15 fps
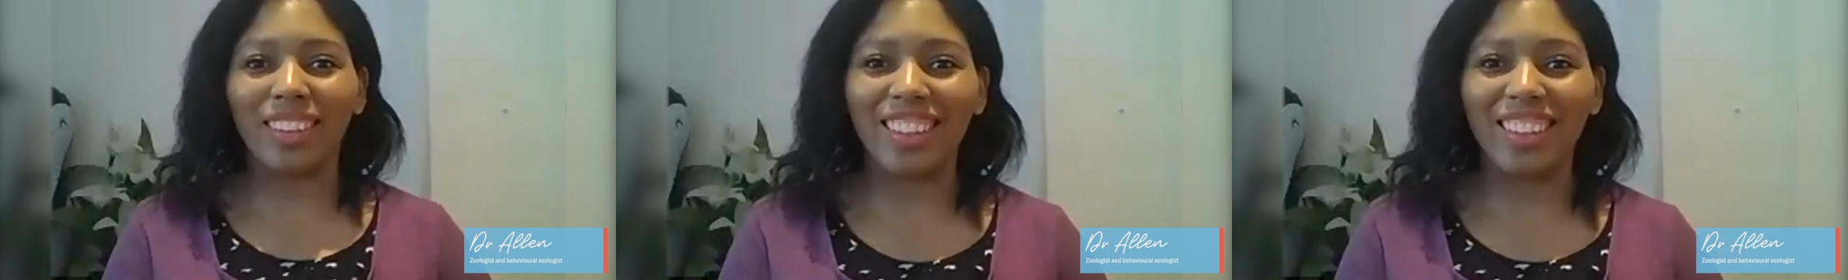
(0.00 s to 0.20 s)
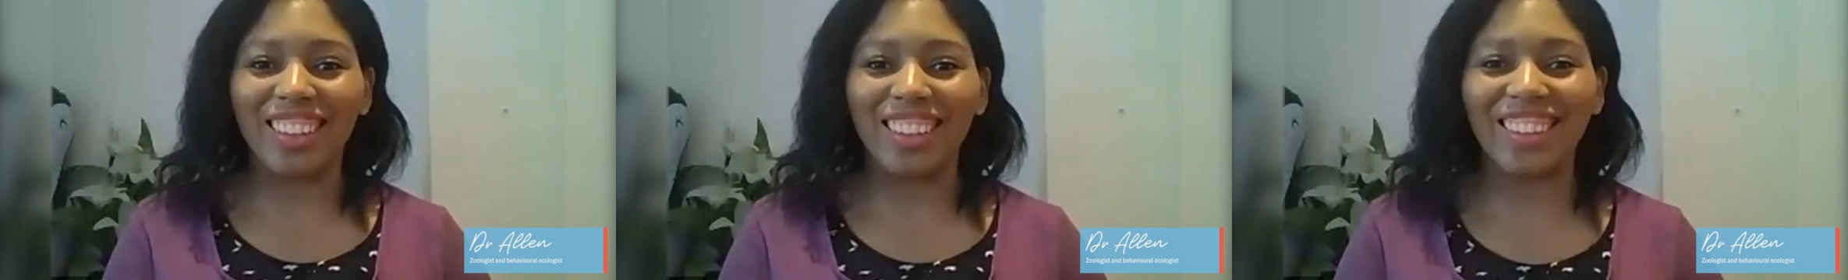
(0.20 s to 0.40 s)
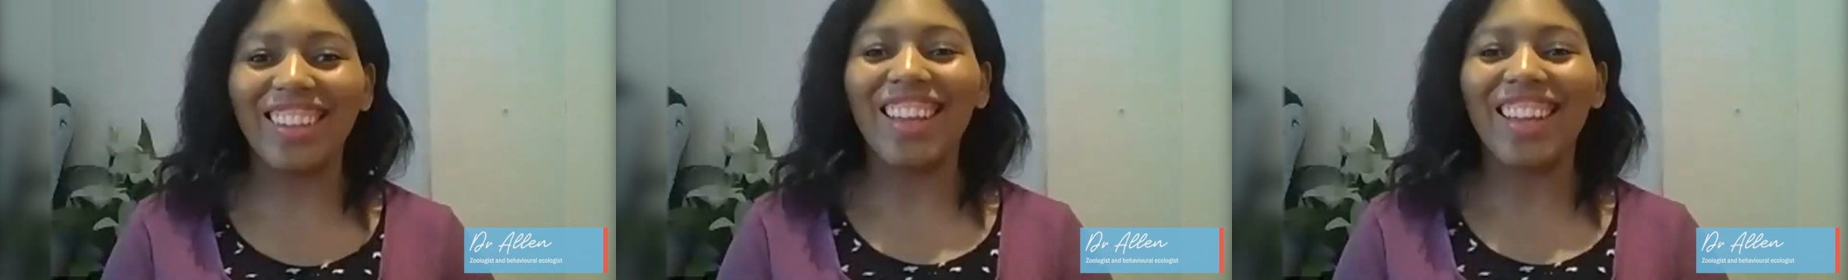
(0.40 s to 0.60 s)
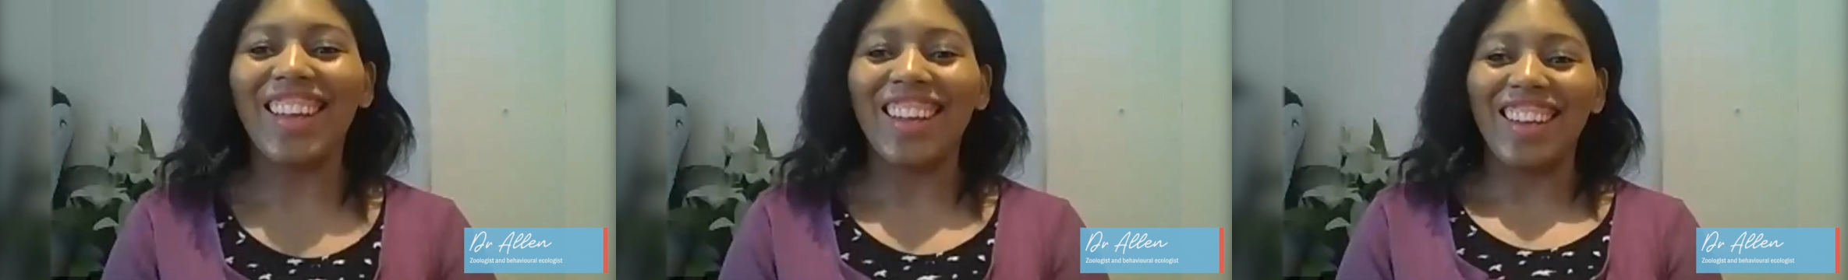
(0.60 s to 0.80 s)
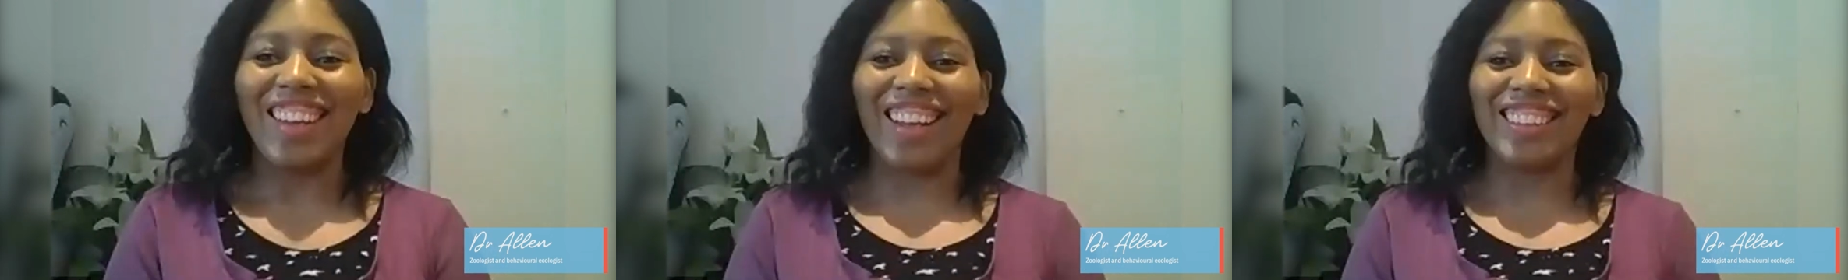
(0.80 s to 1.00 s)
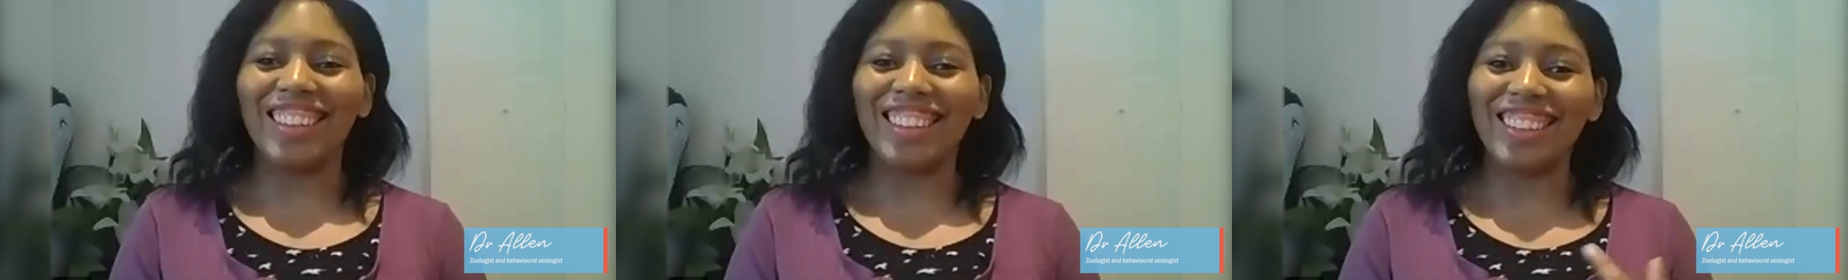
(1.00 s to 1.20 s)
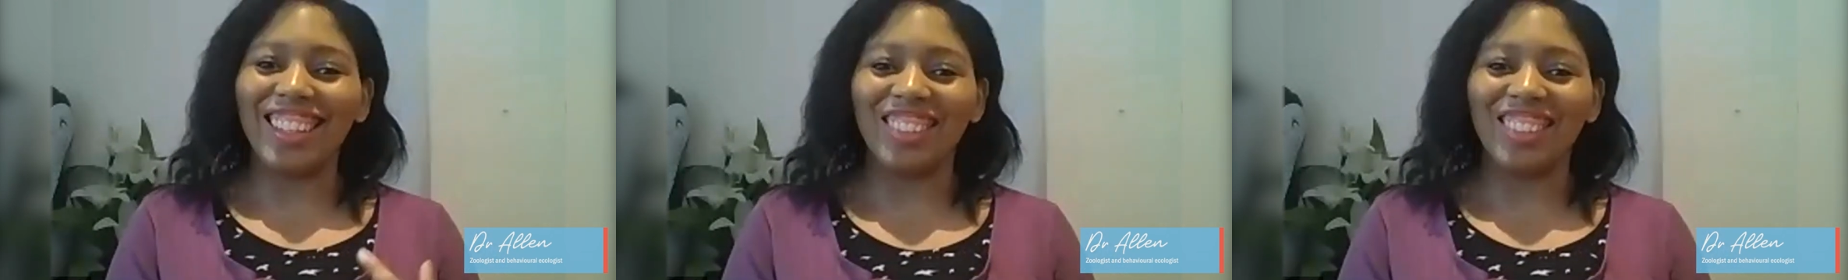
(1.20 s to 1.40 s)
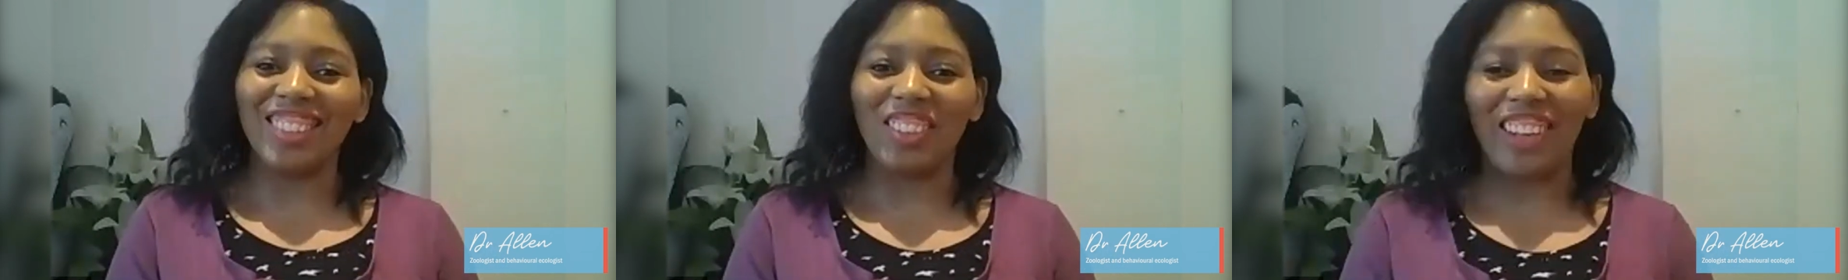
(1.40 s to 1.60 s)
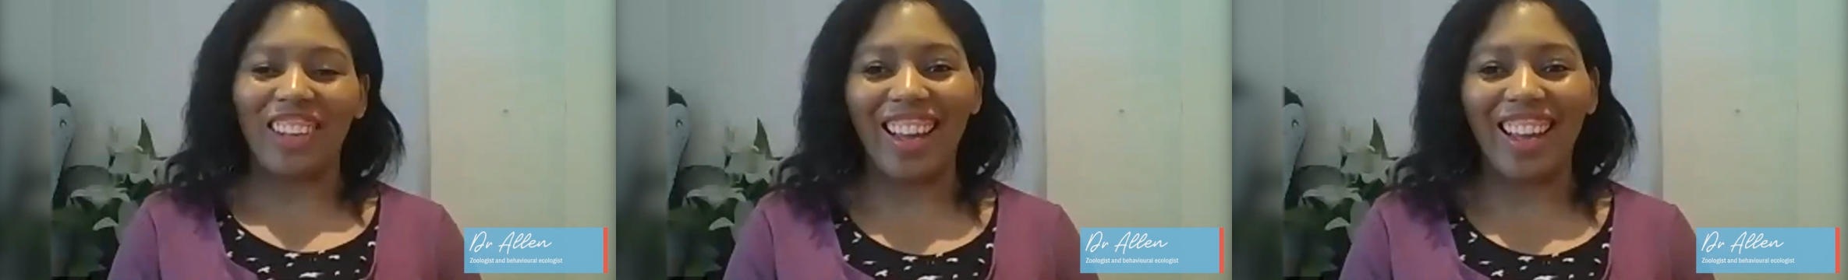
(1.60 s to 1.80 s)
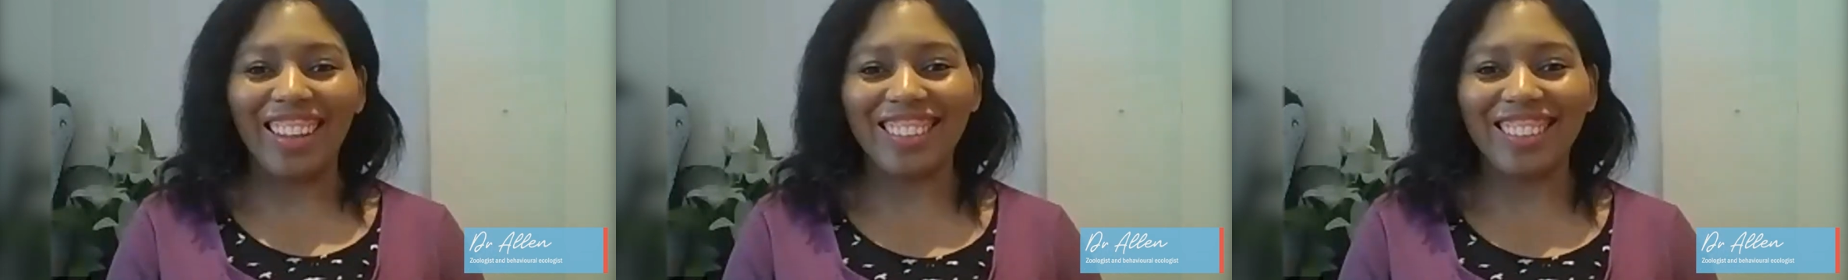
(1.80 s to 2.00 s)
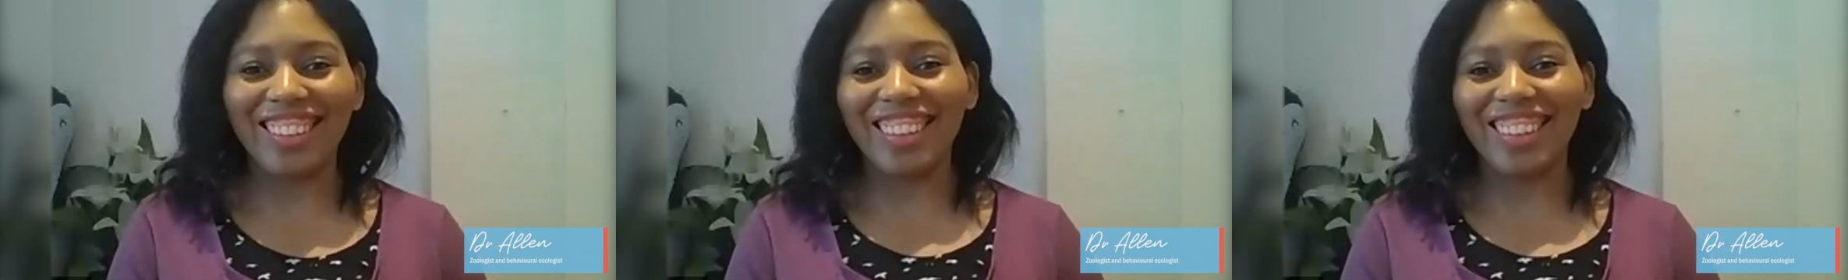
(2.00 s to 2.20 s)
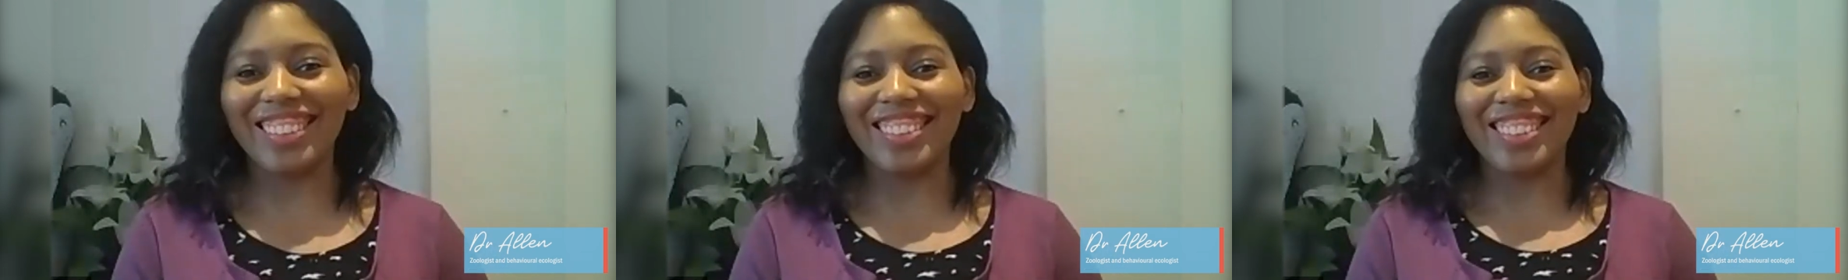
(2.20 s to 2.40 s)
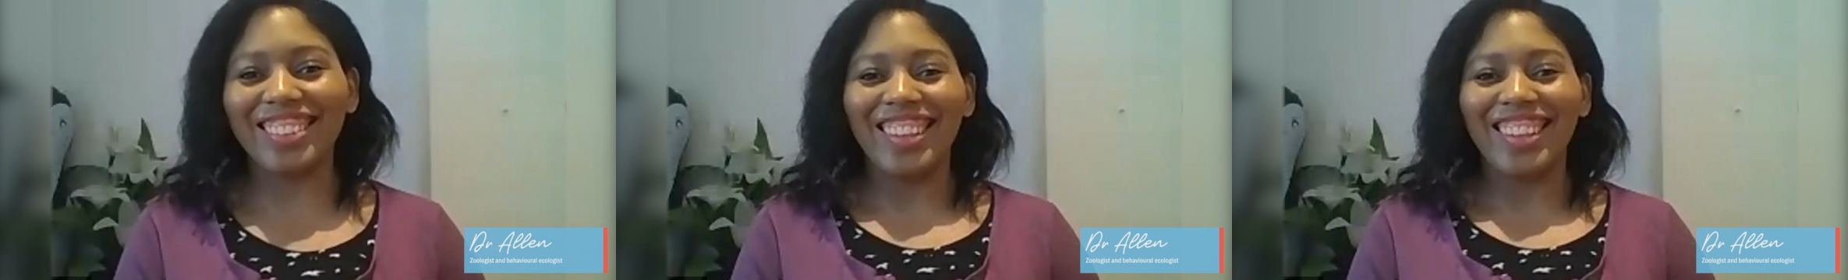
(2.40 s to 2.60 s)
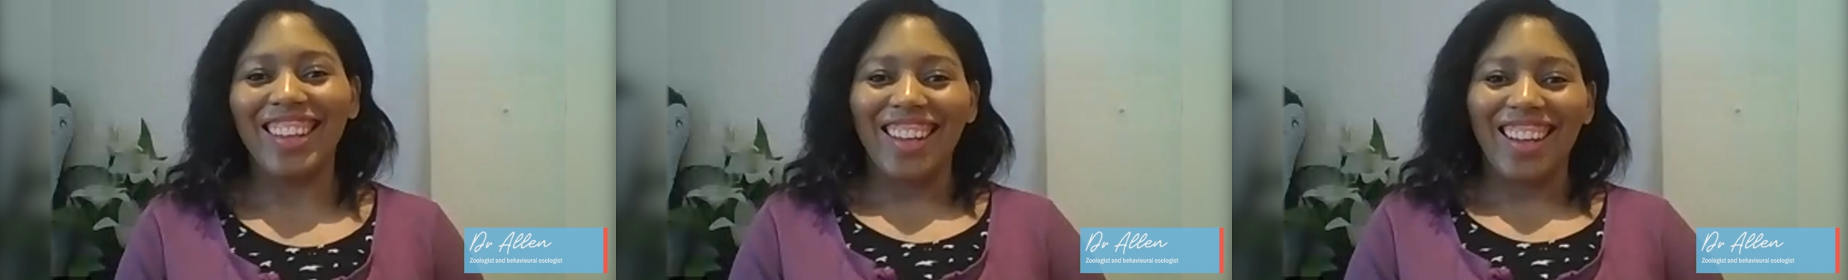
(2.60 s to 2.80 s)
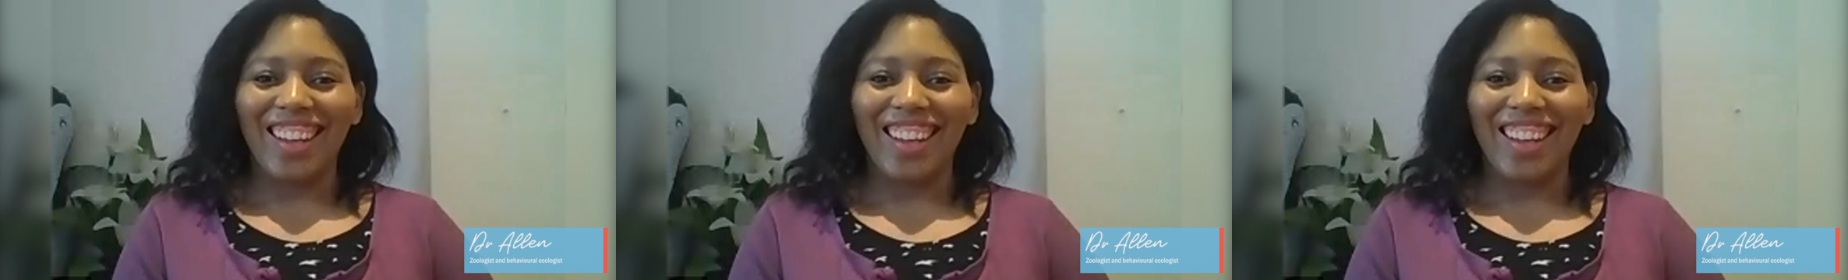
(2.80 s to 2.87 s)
American, as you can tell by my accent.